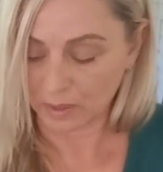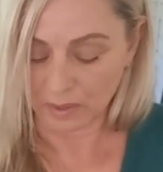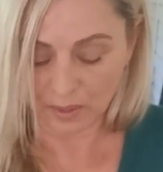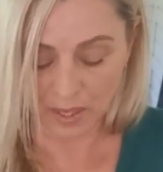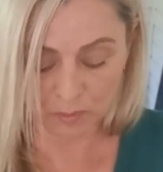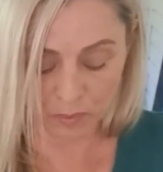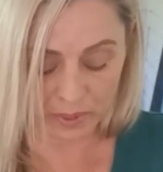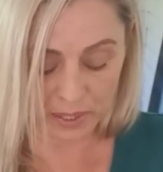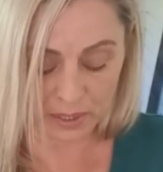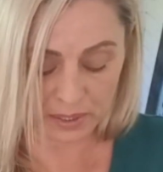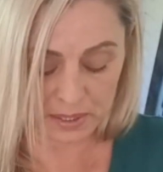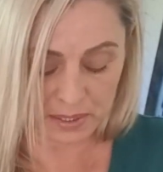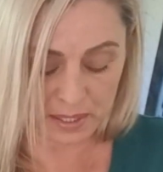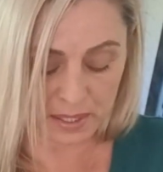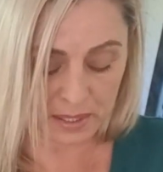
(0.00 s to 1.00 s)
They
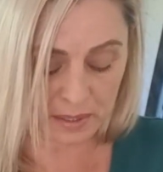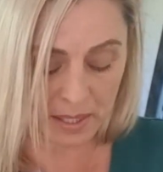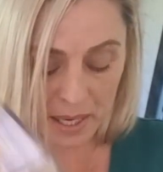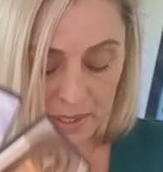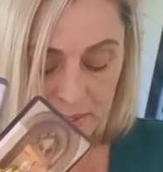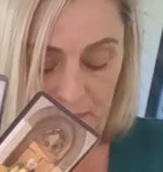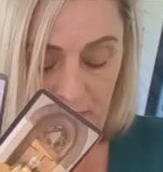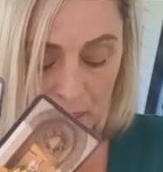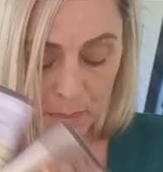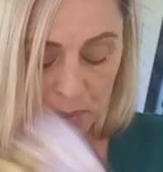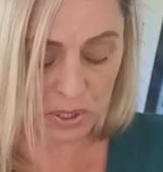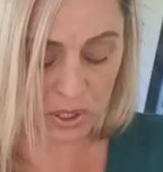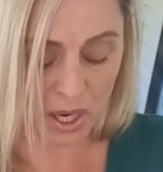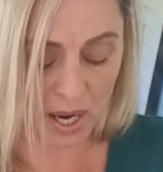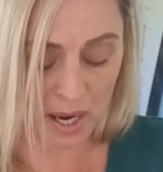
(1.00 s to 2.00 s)
really did. They
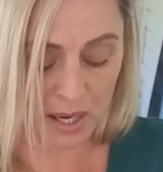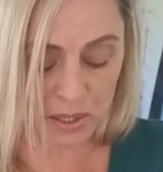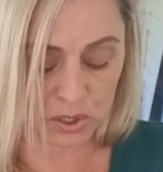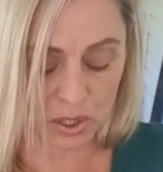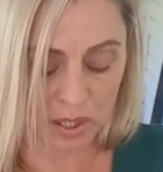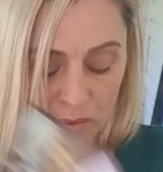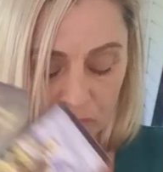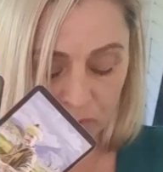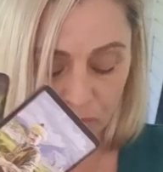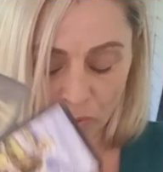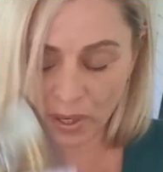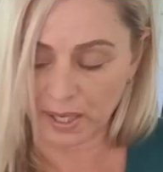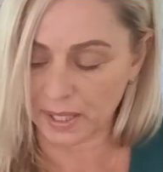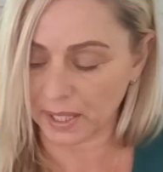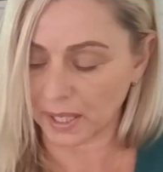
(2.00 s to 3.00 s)
sabotaged. They're
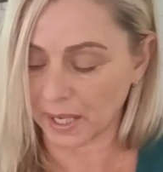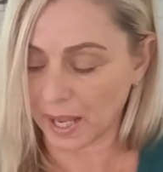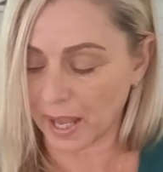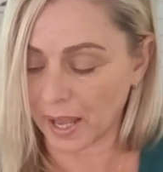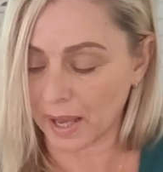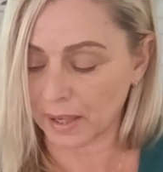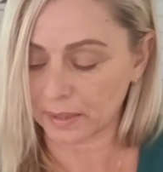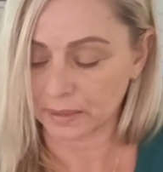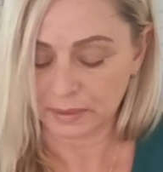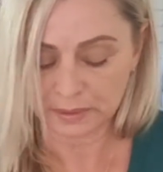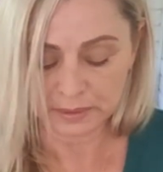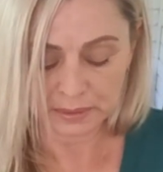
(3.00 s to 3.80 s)
freaking out.